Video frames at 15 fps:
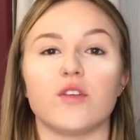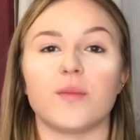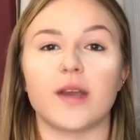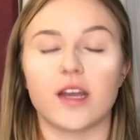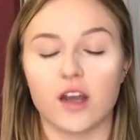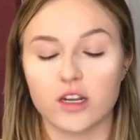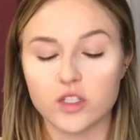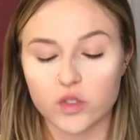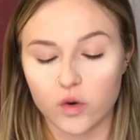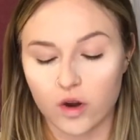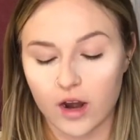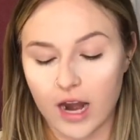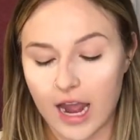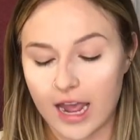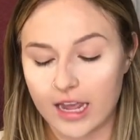for my
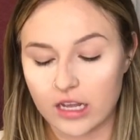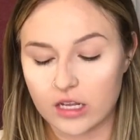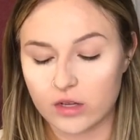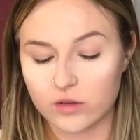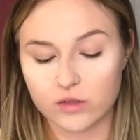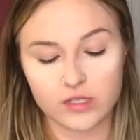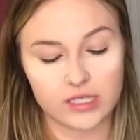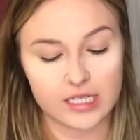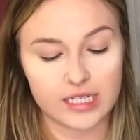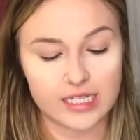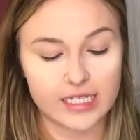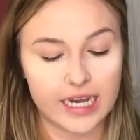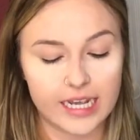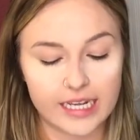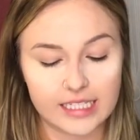contour, I use the
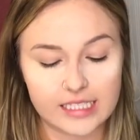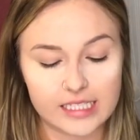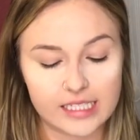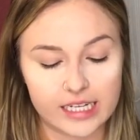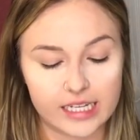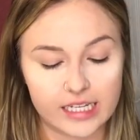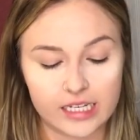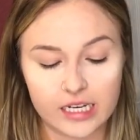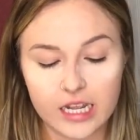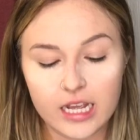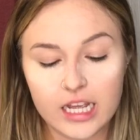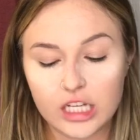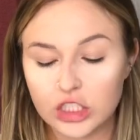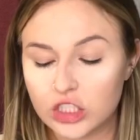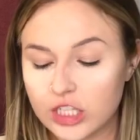Naked Skin
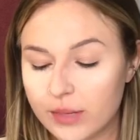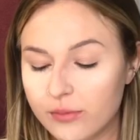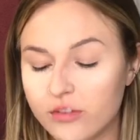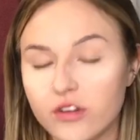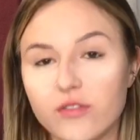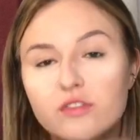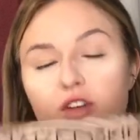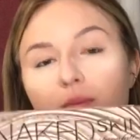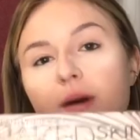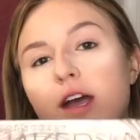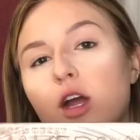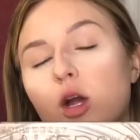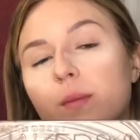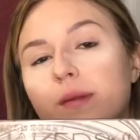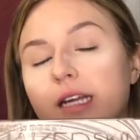Shapeshifter by
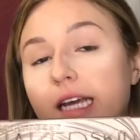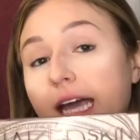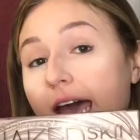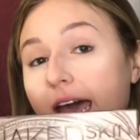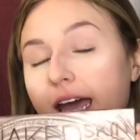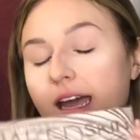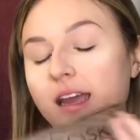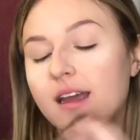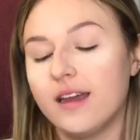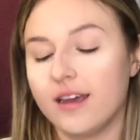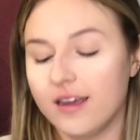Urban Decay.